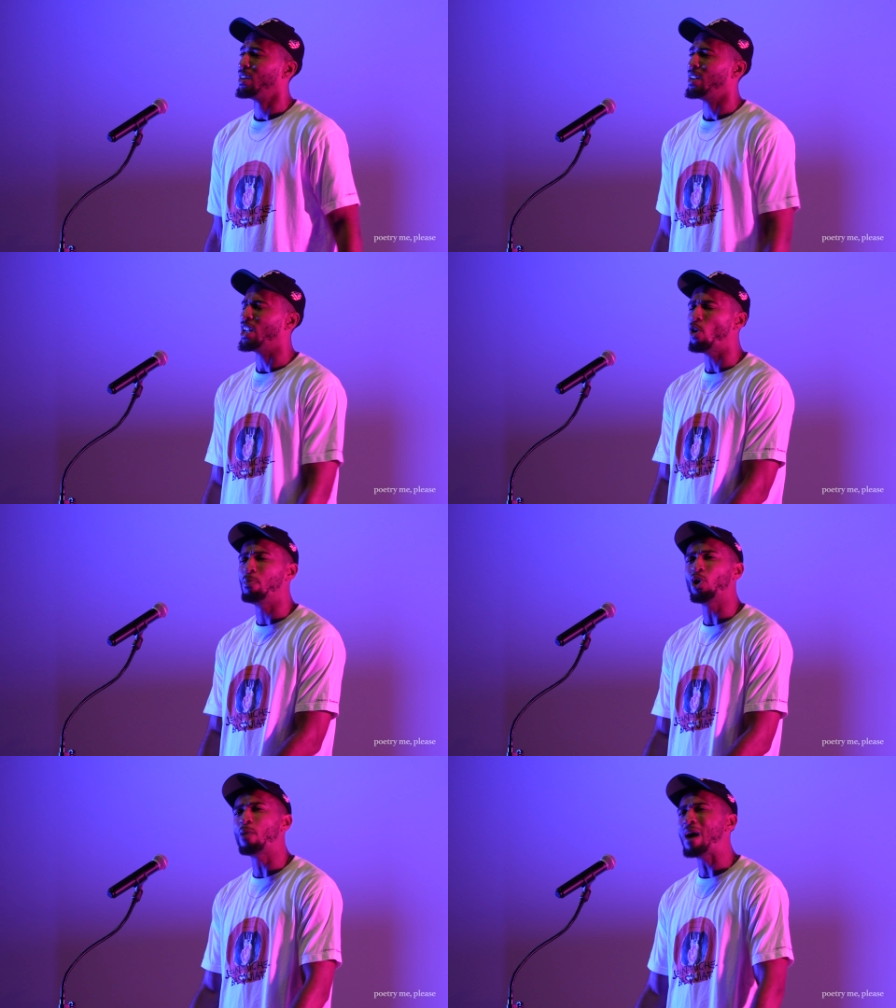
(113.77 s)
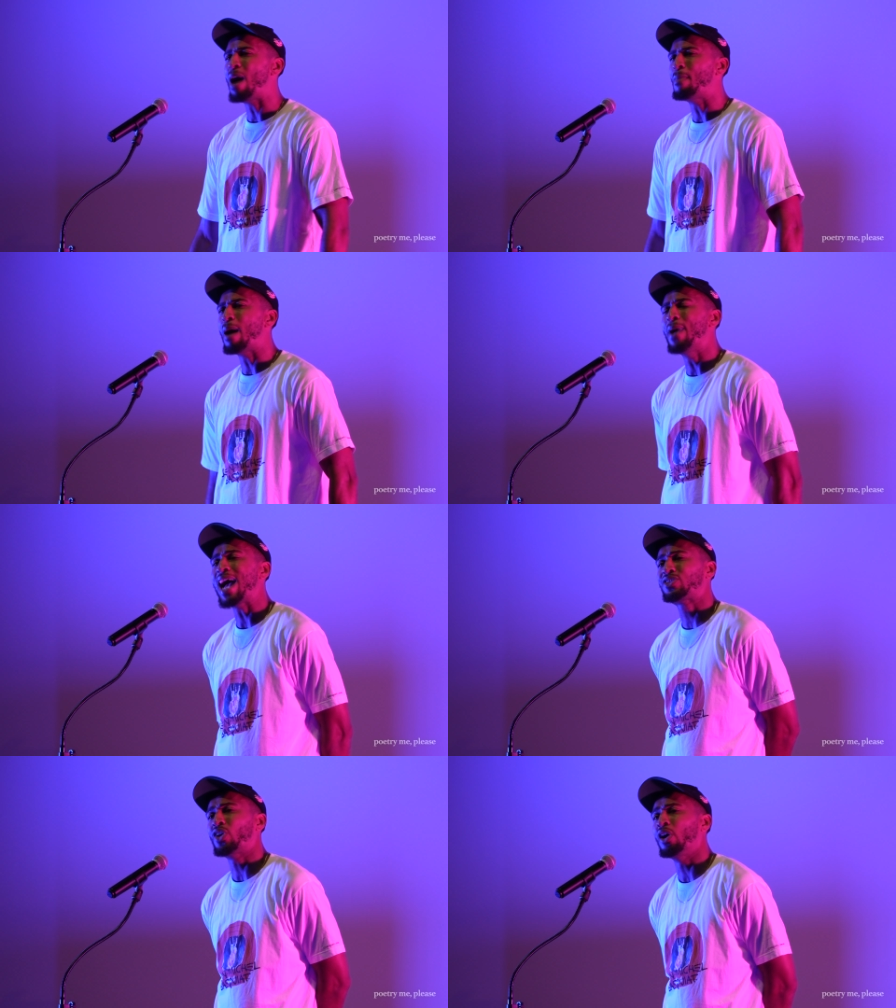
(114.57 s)
They don't belong behind my
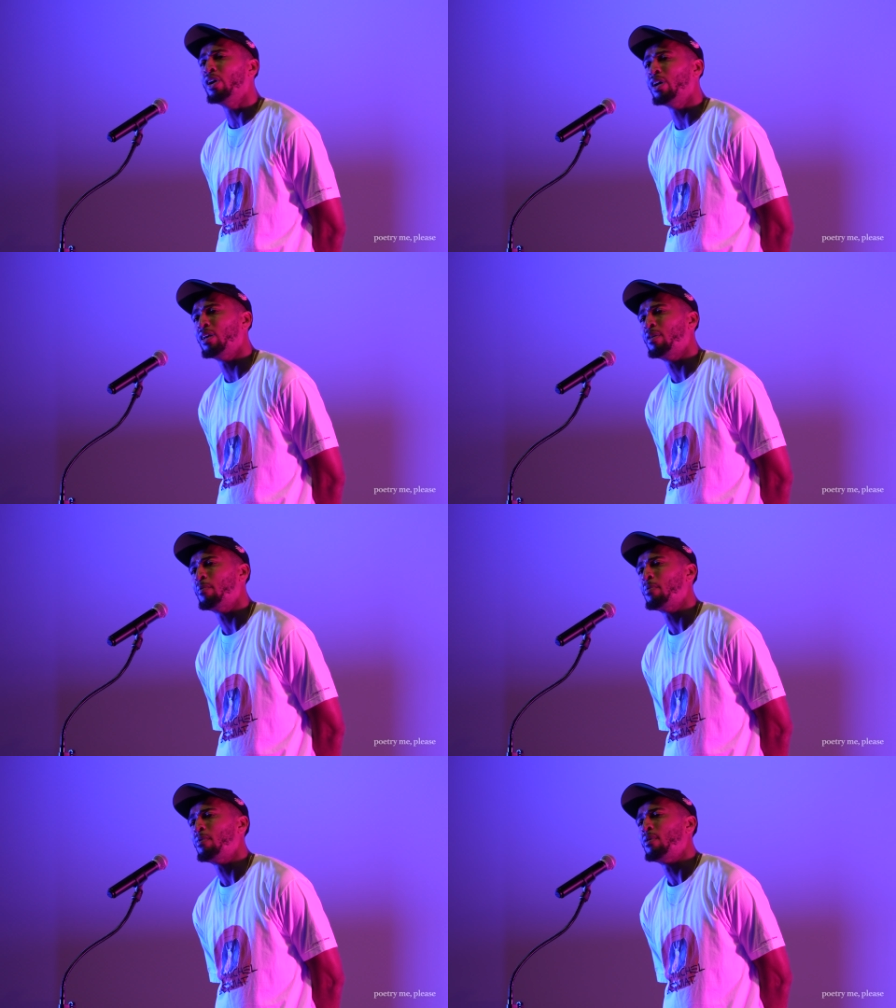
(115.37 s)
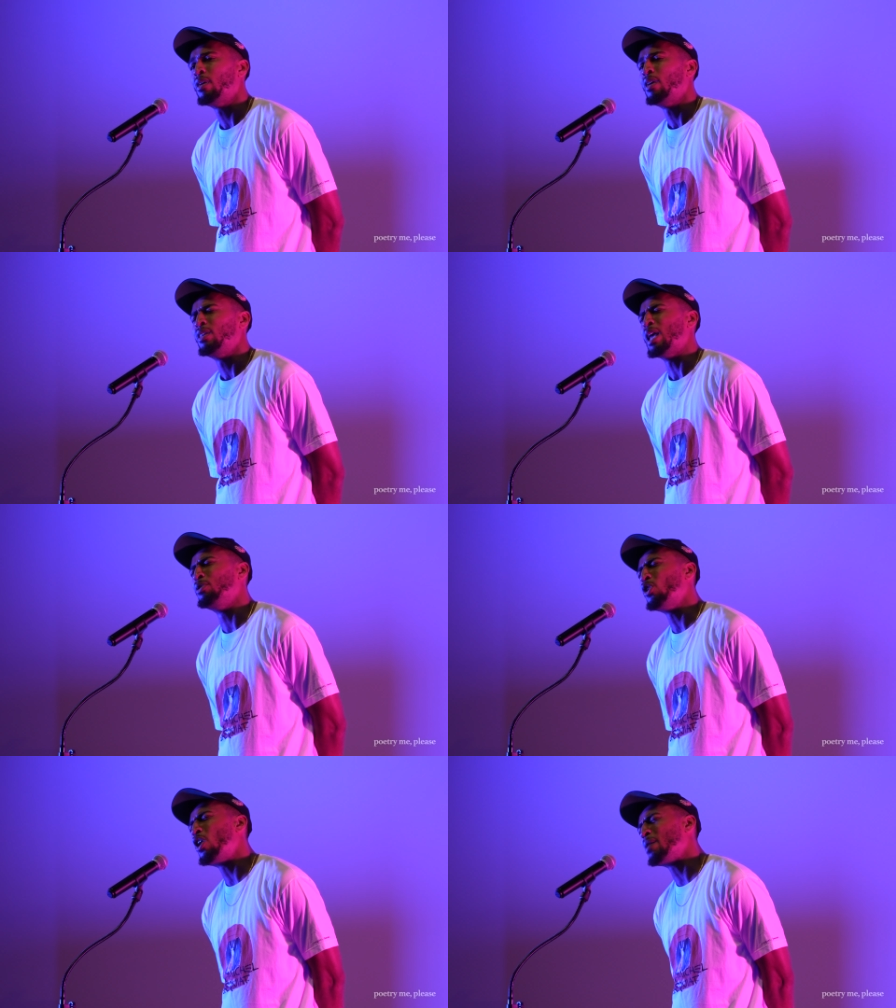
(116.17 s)
back, sir. They
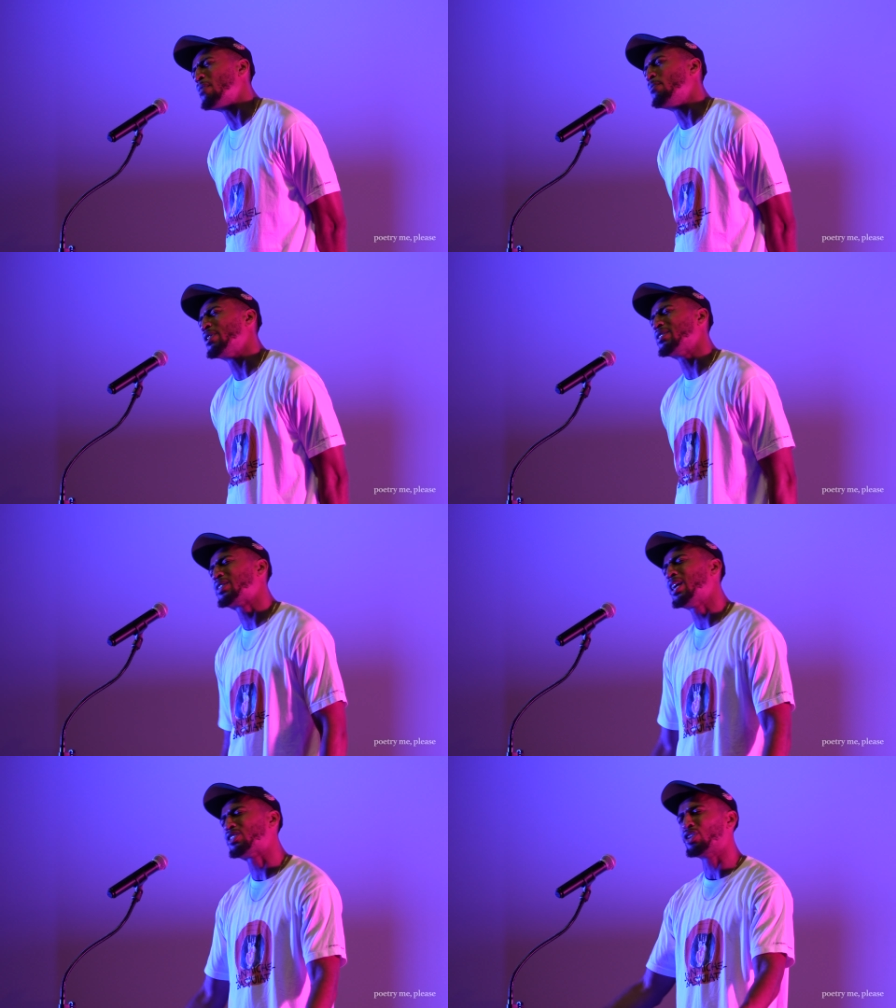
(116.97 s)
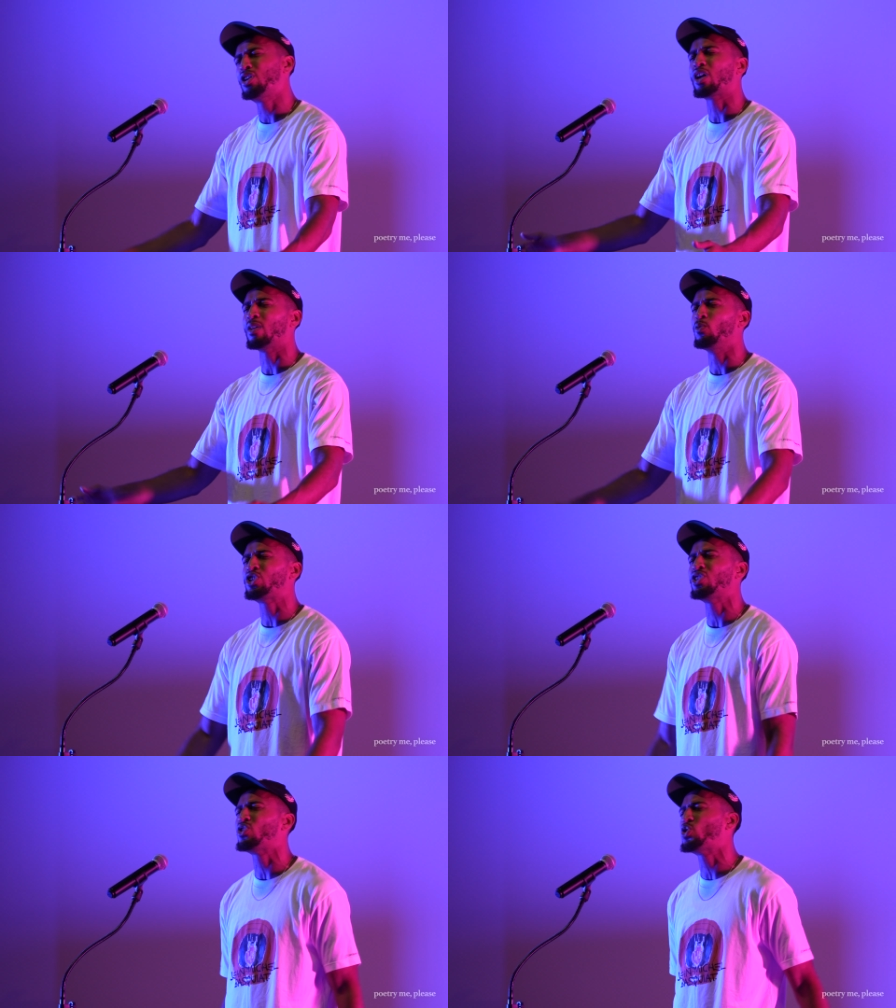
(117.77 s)
belong in my mother's kitchen cooking when she's